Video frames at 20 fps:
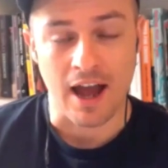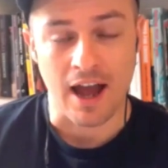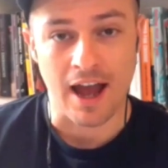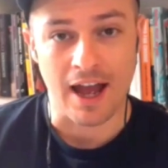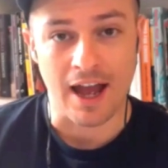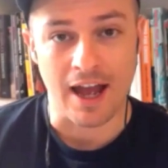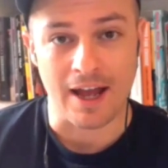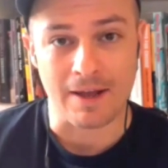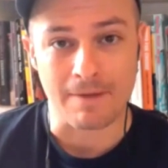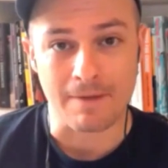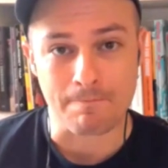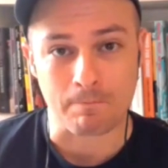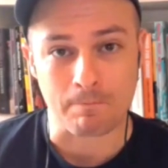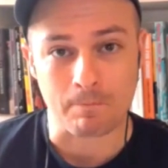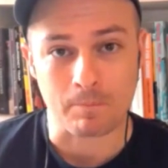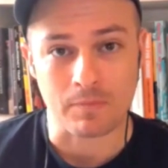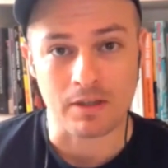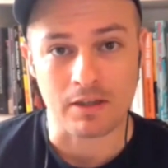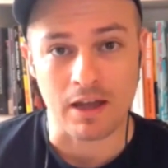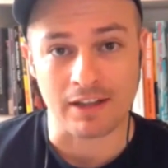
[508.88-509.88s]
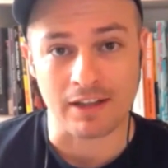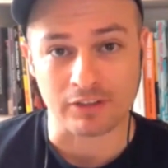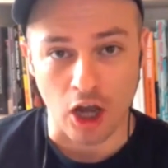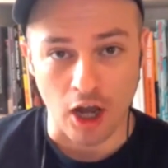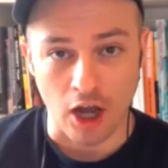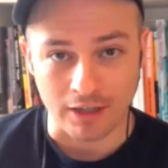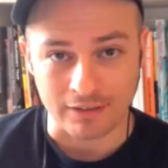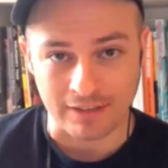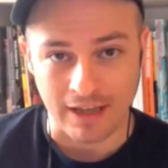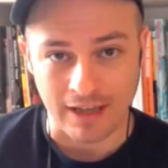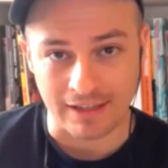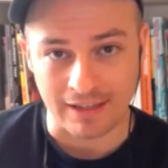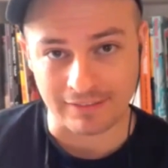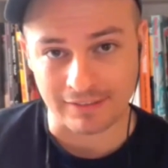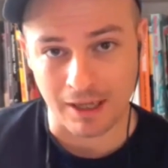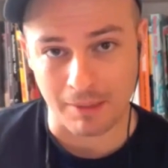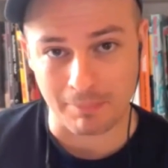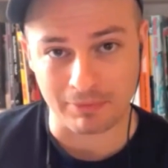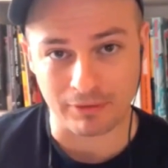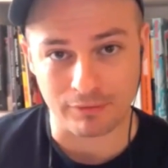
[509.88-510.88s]
dark day in
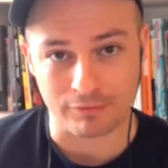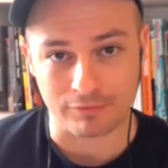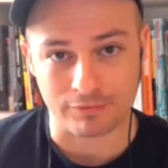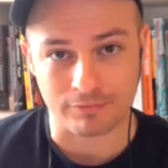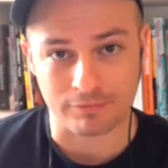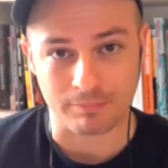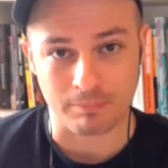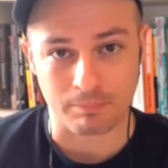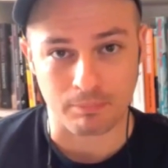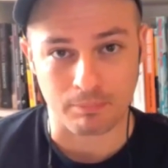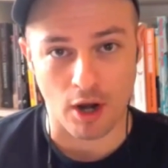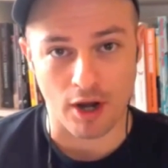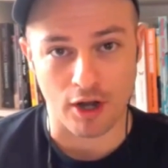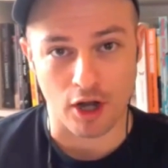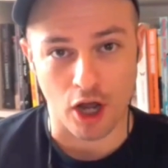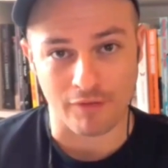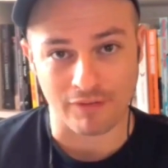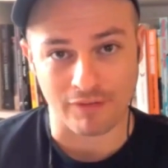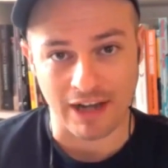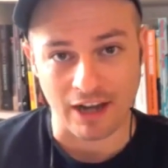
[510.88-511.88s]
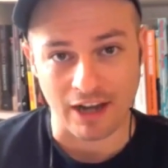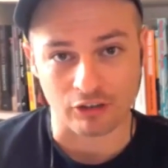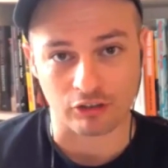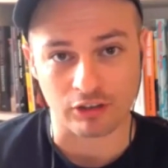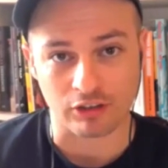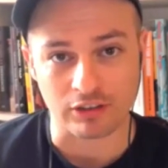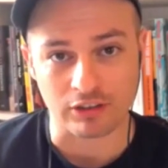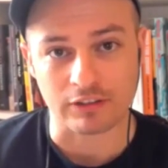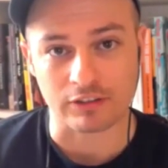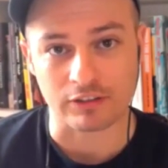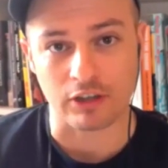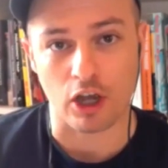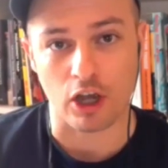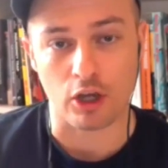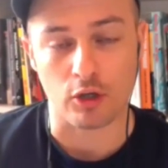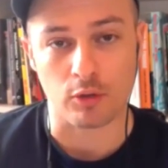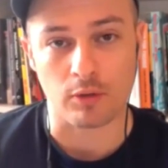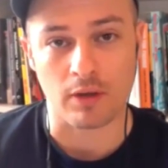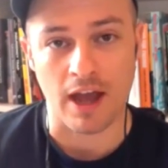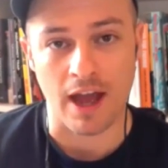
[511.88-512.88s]
terms of Brighton Hove elections.
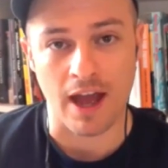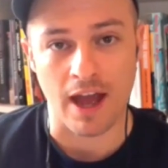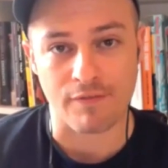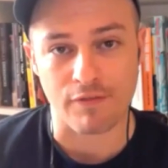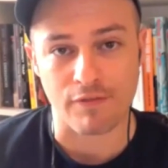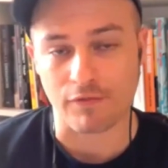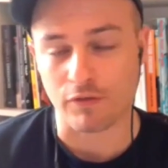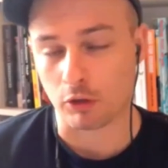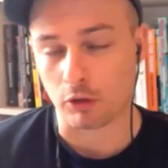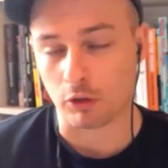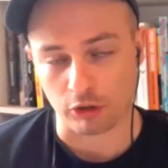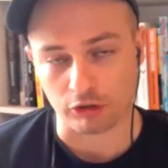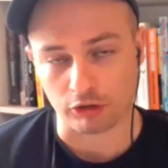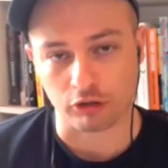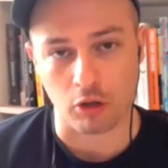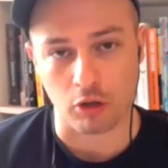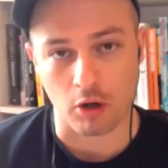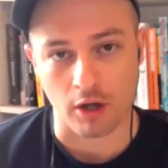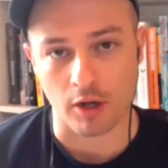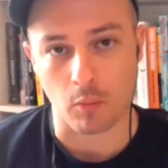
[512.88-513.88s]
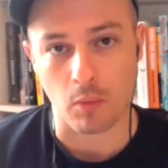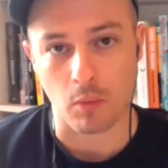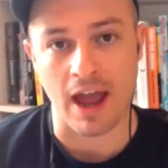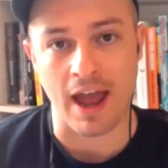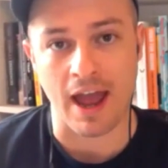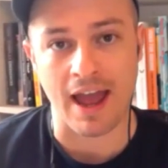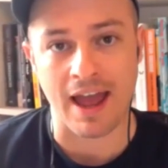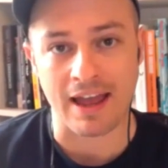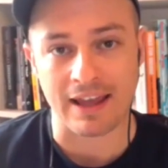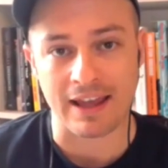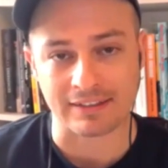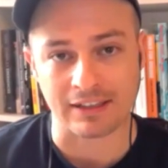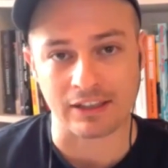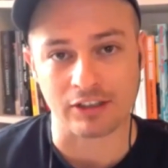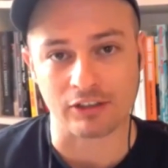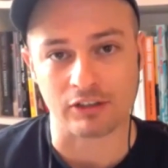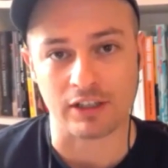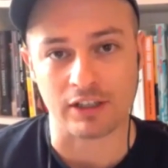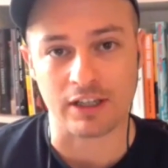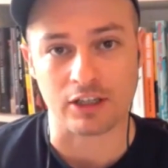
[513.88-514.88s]
So for viewers watching who aren't aware,
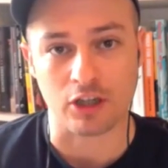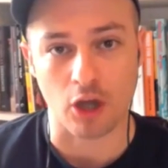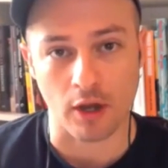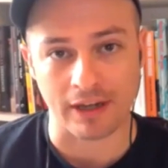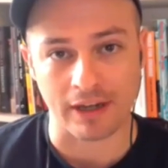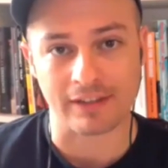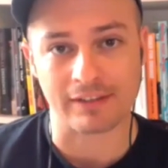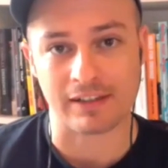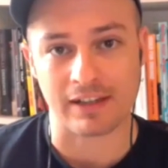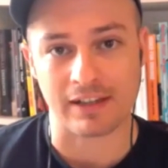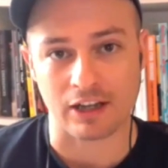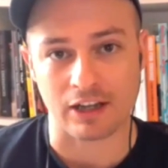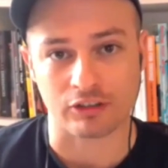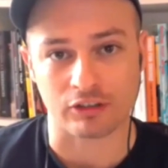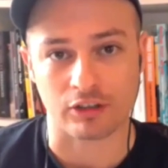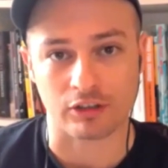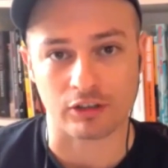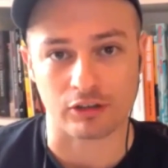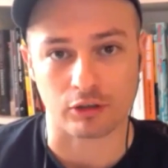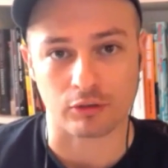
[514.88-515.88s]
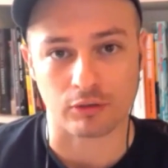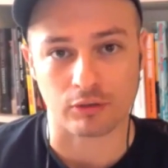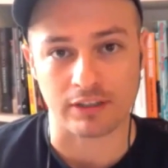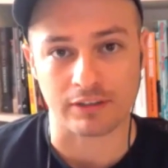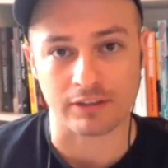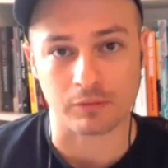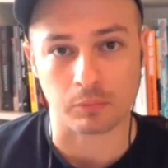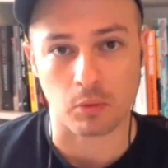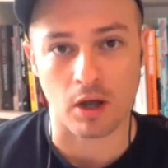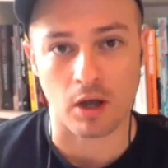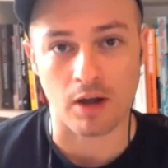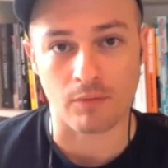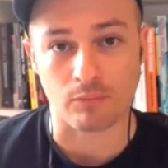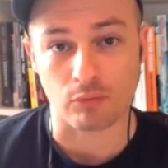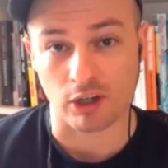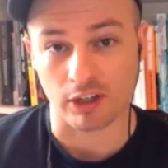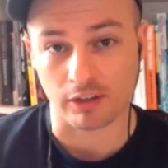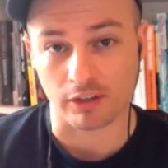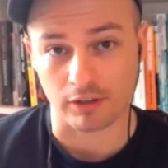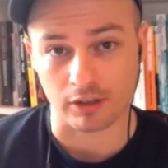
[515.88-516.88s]
essentially going into the elections, the Greens were
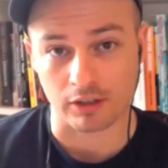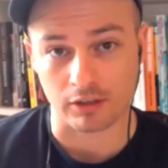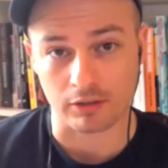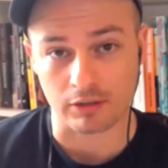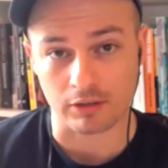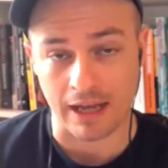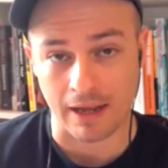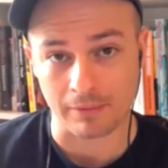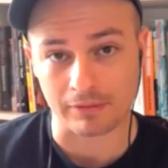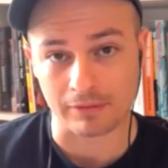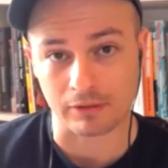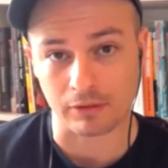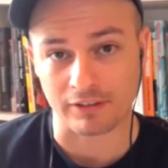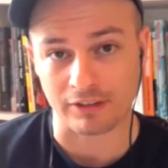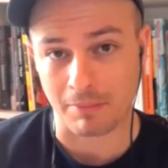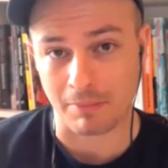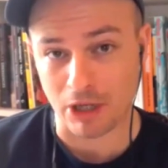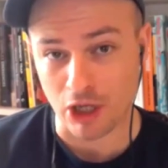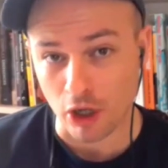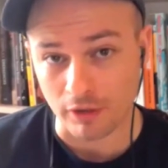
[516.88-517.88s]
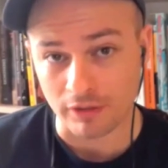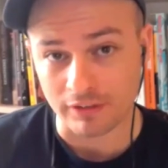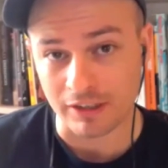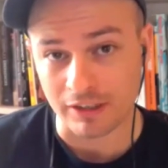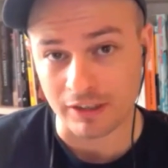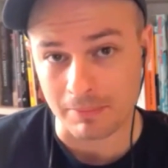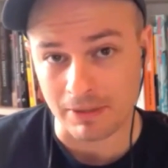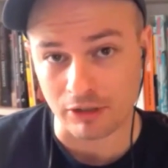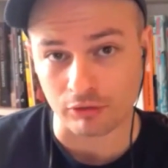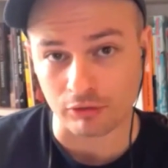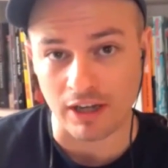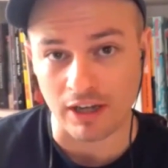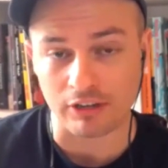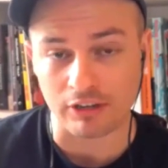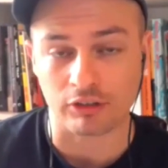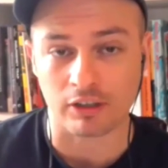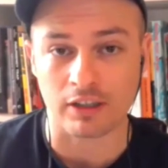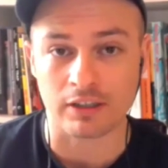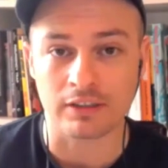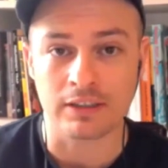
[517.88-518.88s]
running the council as a minority
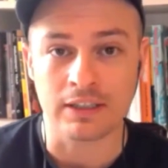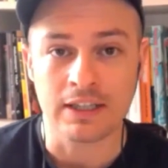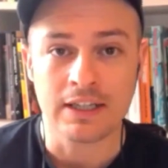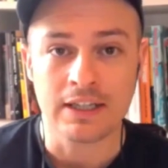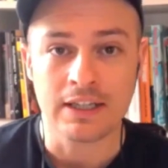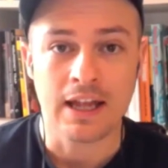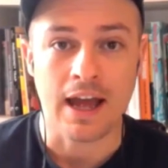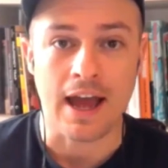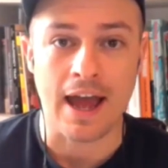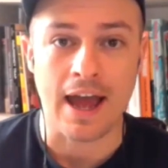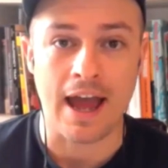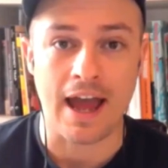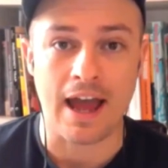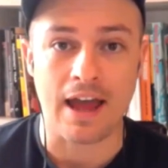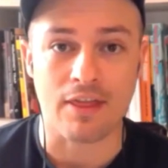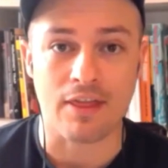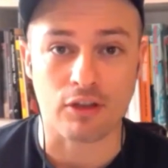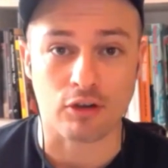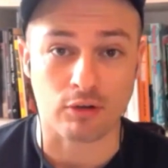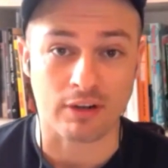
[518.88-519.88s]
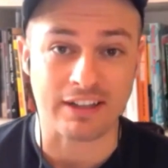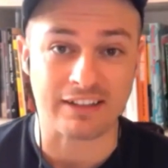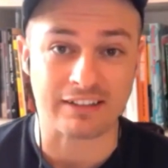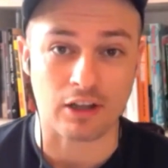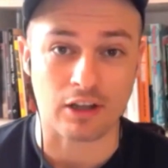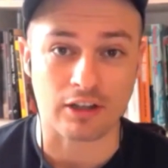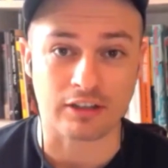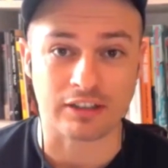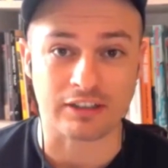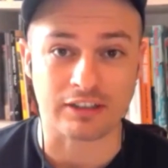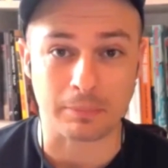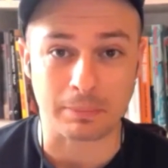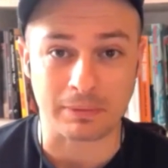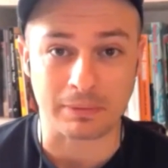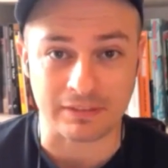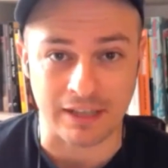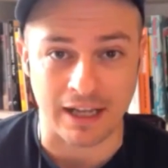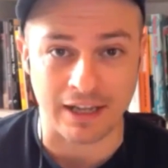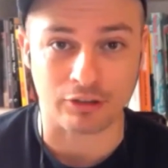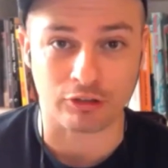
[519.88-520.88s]
administration. The Greens lost a
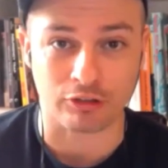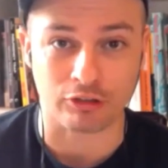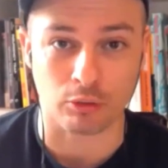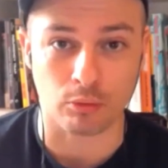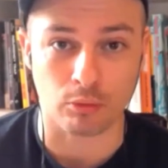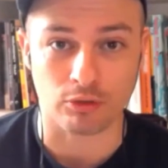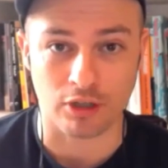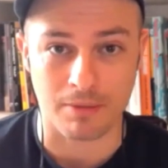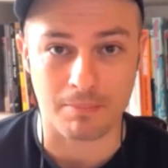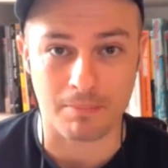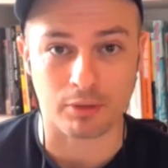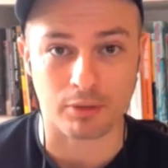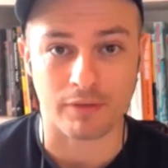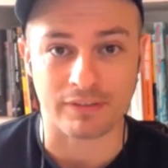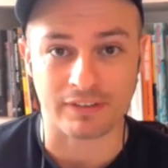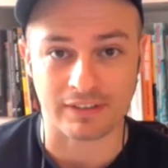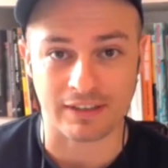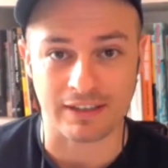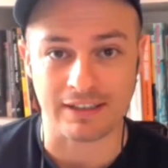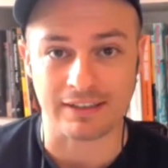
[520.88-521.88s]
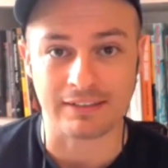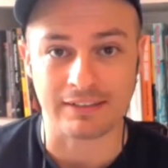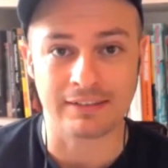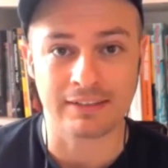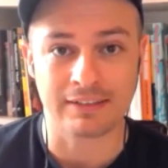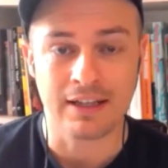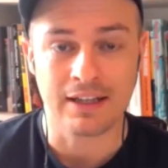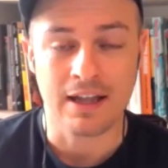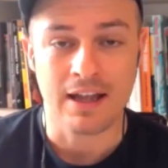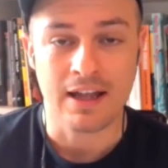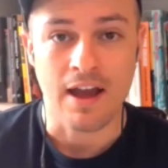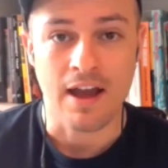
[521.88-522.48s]
substantial number of seats